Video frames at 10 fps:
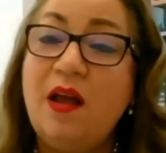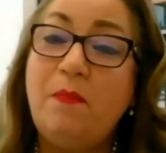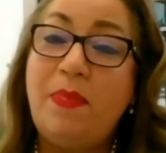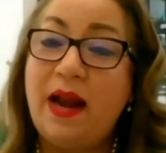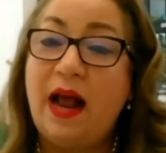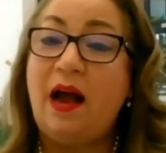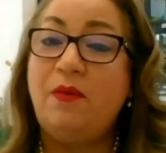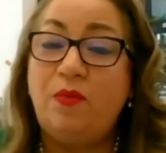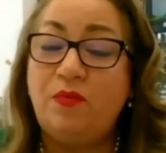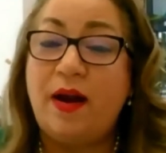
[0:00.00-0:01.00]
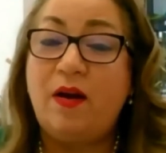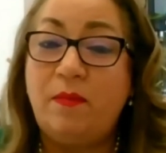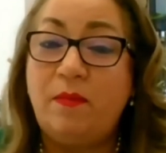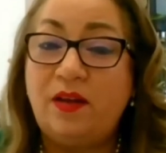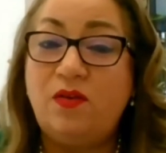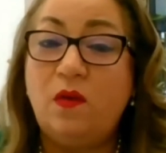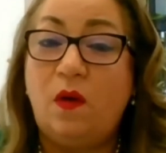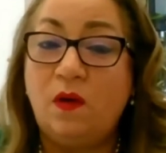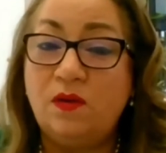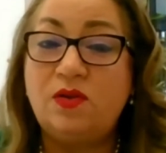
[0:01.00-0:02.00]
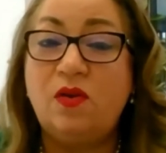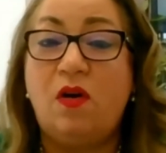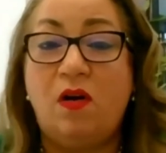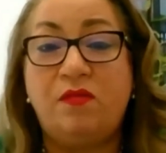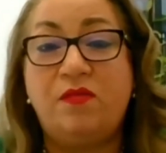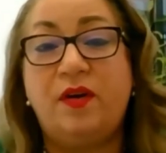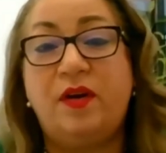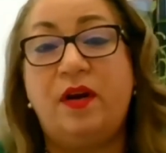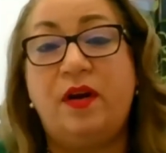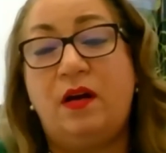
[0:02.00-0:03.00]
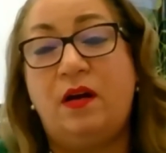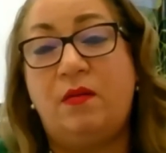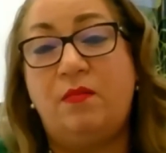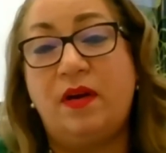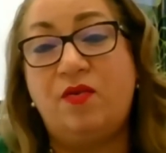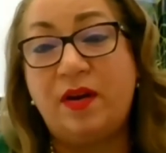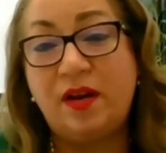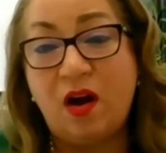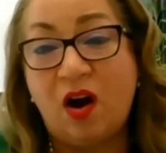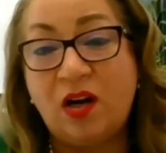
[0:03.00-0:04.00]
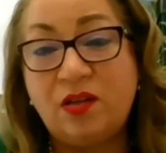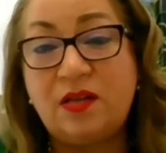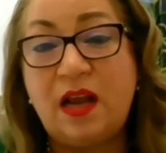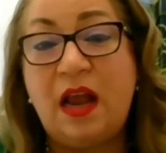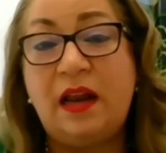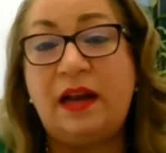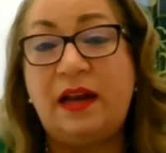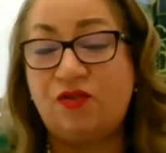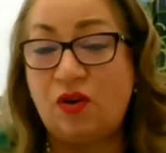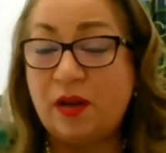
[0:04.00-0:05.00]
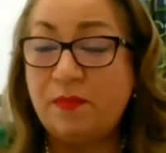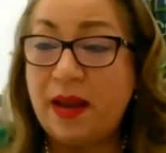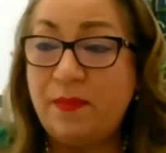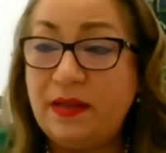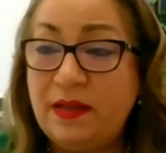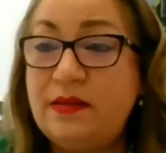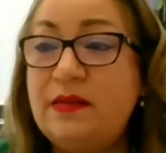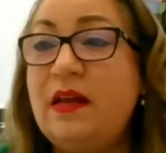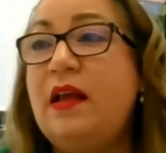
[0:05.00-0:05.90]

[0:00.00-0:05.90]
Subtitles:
But I will recommend you also offer credit cards and electronic payments.